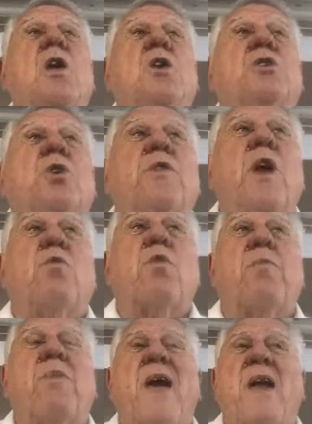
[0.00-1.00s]
So they'll
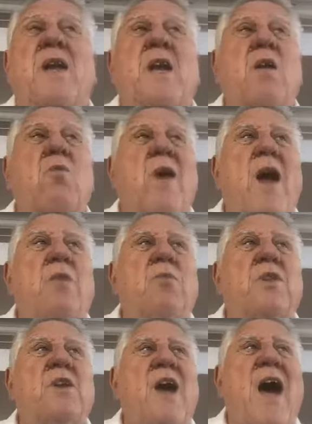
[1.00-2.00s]
repent and get right
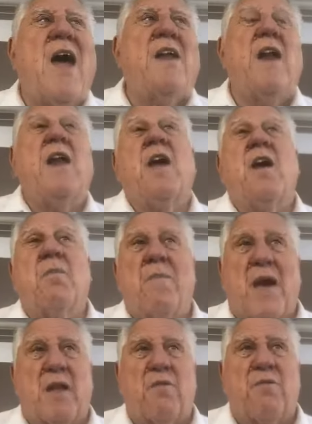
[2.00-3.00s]
with God, then he come
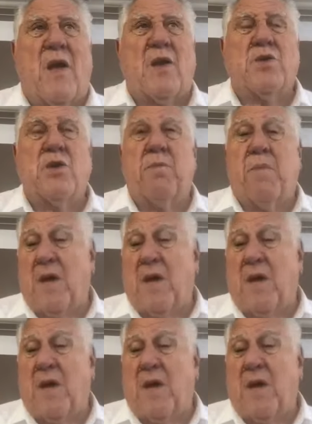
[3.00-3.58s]
back to fellowship.